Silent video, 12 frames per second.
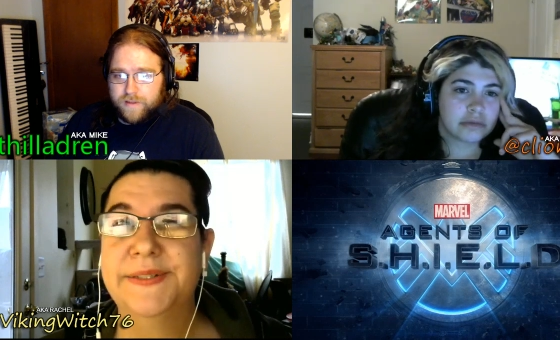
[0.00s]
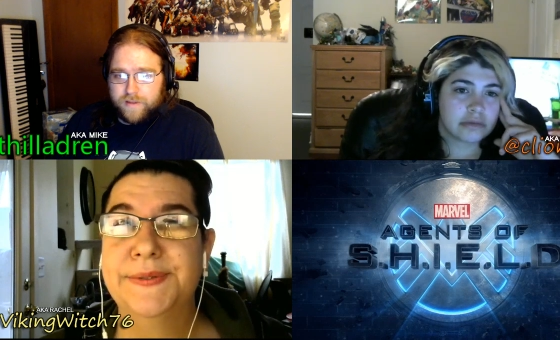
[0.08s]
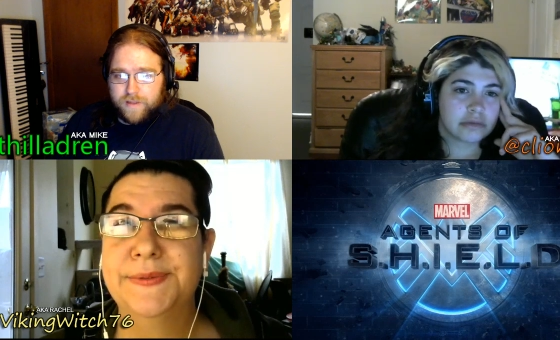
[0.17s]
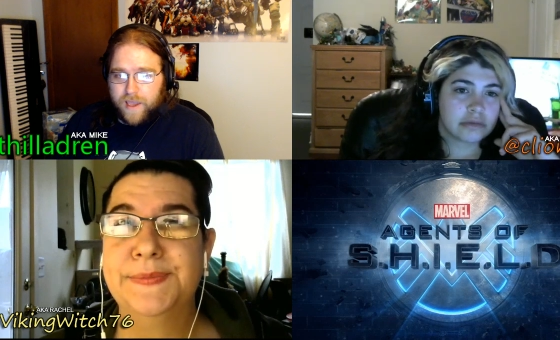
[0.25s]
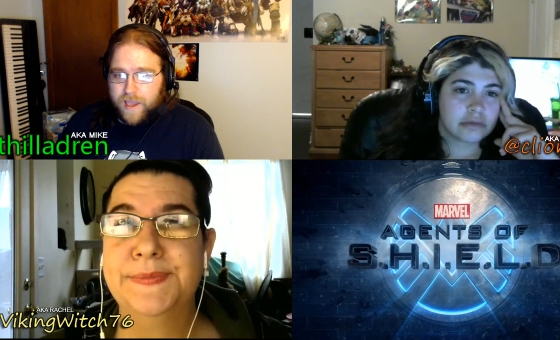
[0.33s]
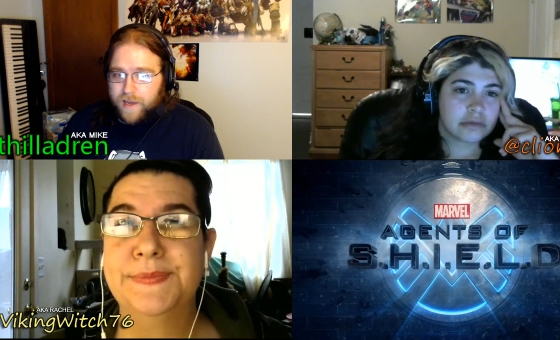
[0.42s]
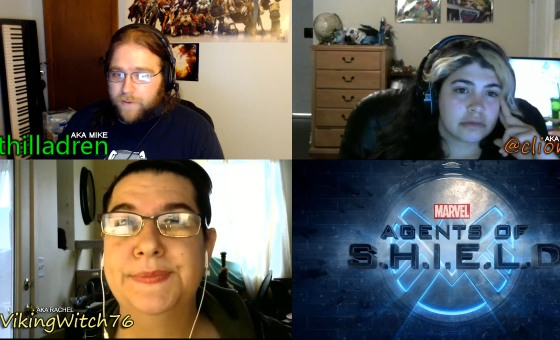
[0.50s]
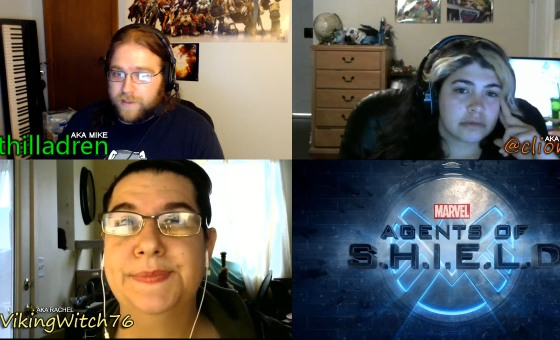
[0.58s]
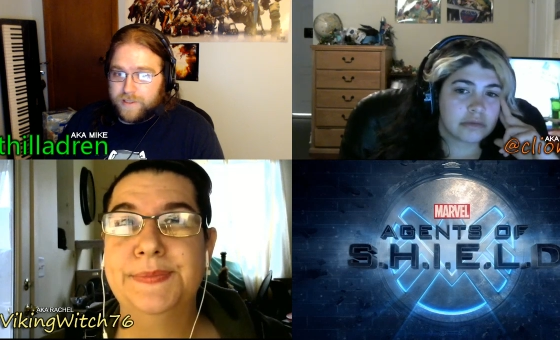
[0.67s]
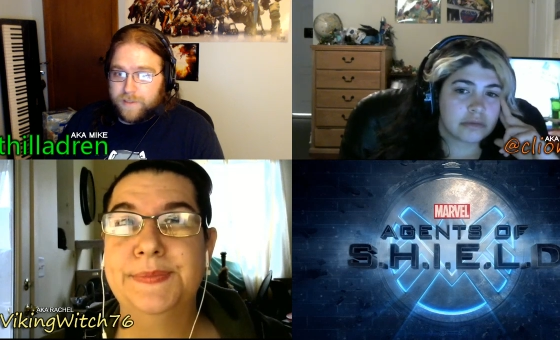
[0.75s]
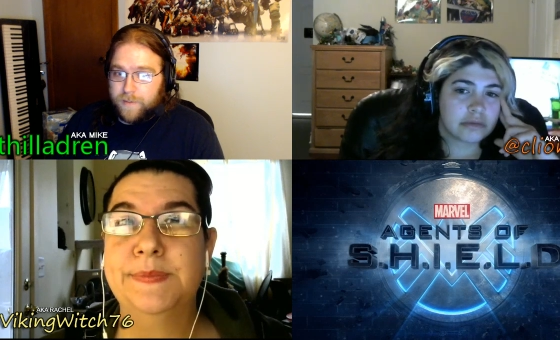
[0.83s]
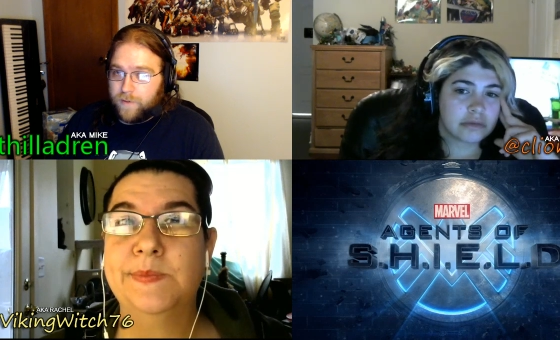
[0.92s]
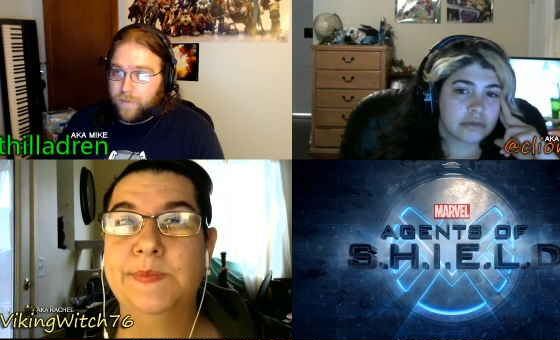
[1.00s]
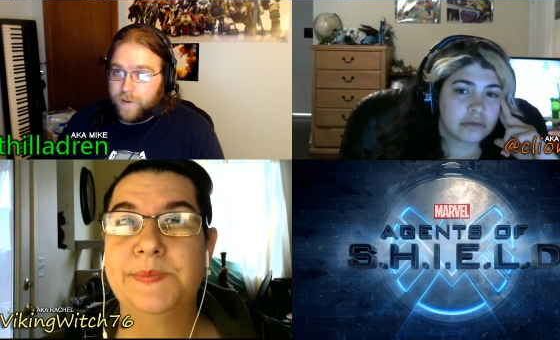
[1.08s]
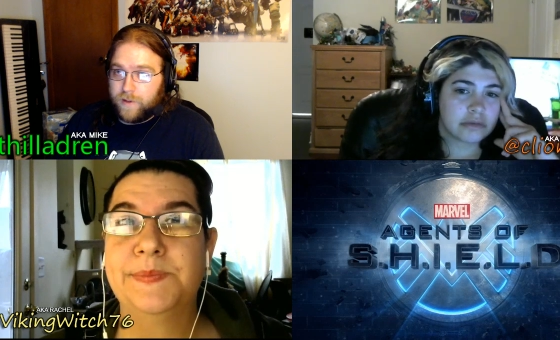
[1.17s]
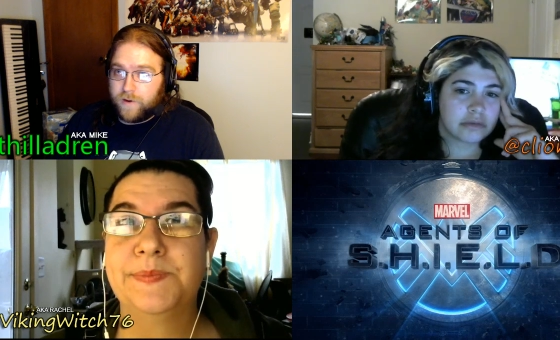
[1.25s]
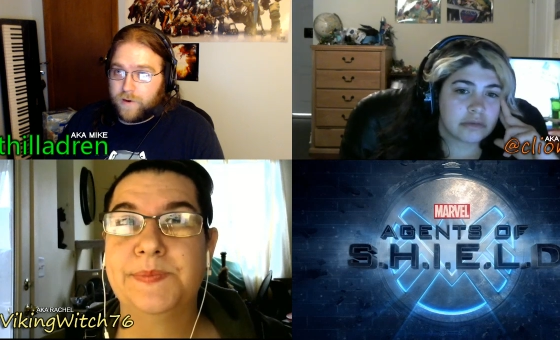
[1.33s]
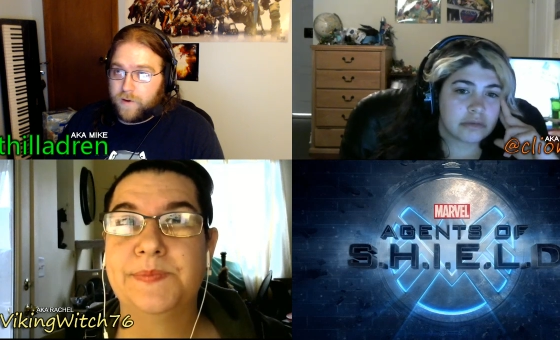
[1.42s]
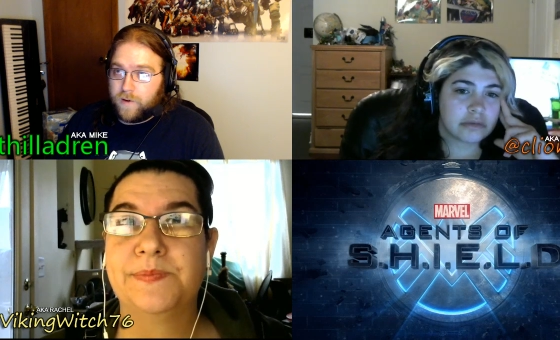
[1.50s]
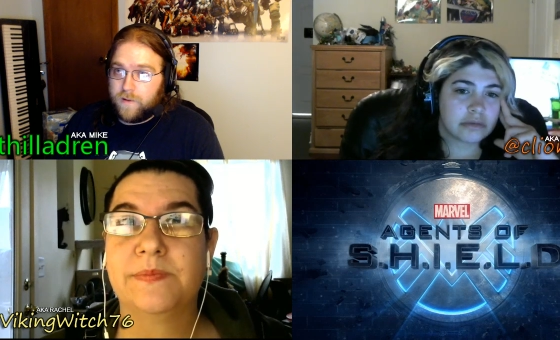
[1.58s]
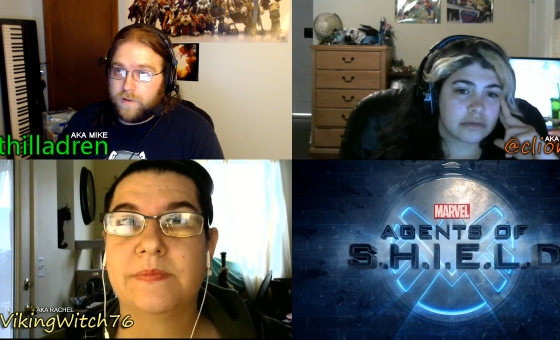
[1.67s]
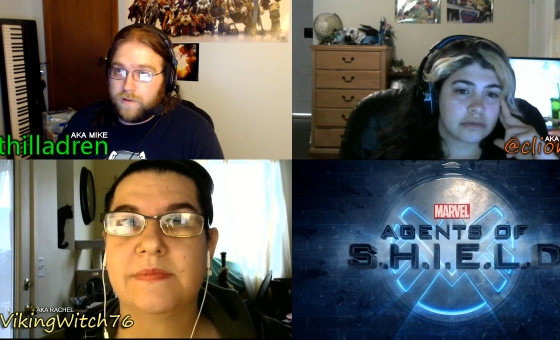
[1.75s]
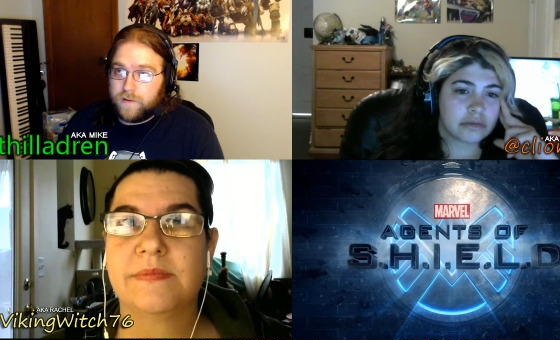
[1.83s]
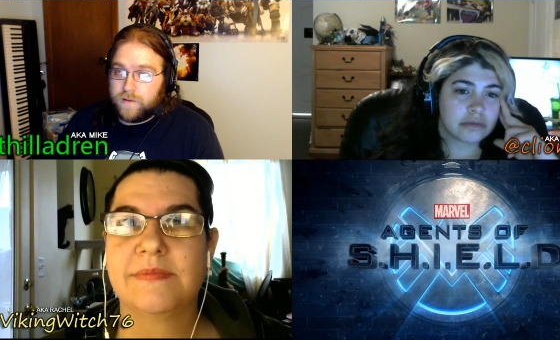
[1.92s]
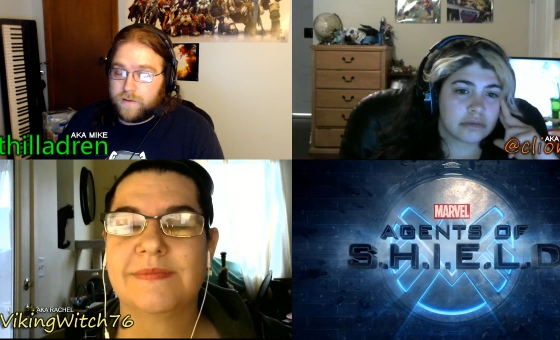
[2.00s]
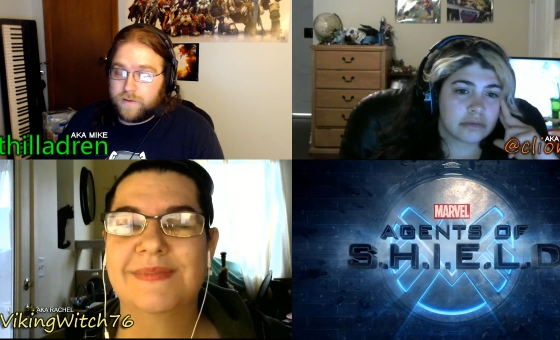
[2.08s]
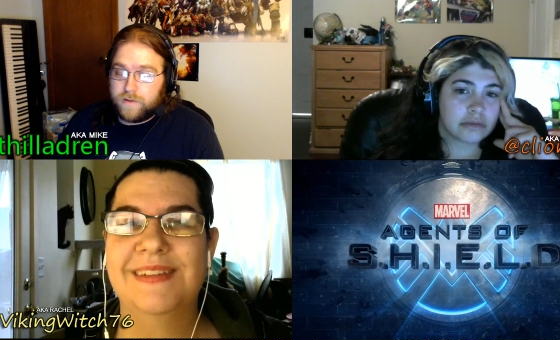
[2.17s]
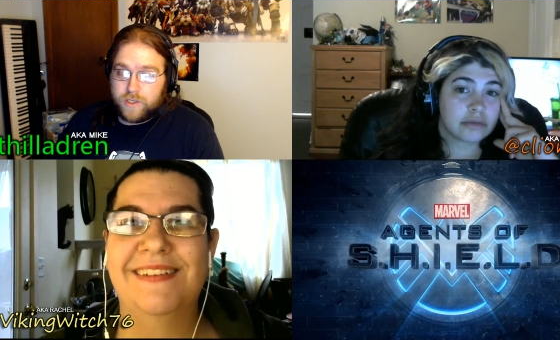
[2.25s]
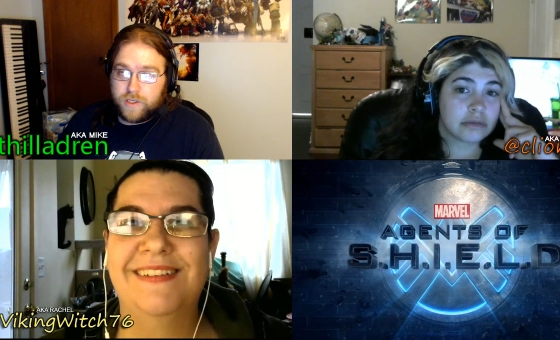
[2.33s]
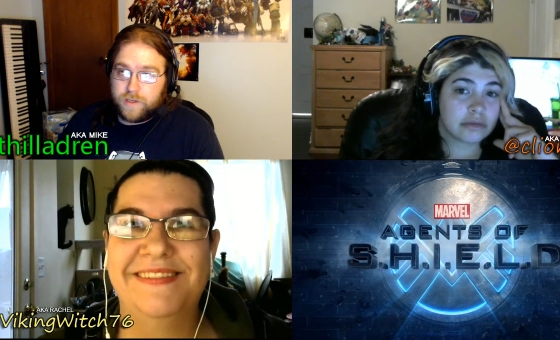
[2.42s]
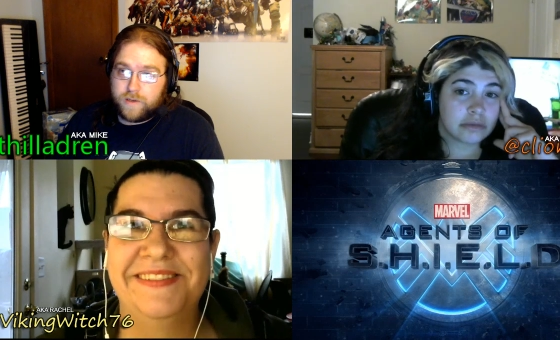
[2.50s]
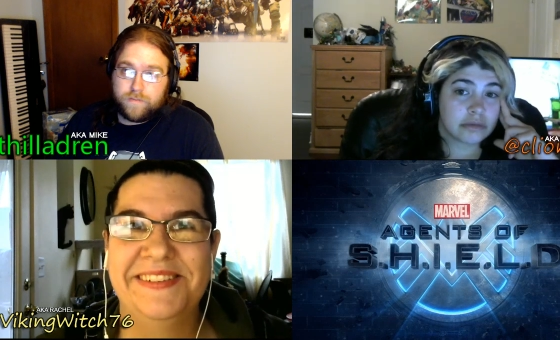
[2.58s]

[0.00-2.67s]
Speaker 1: Ada wants to be a real girl. She knew.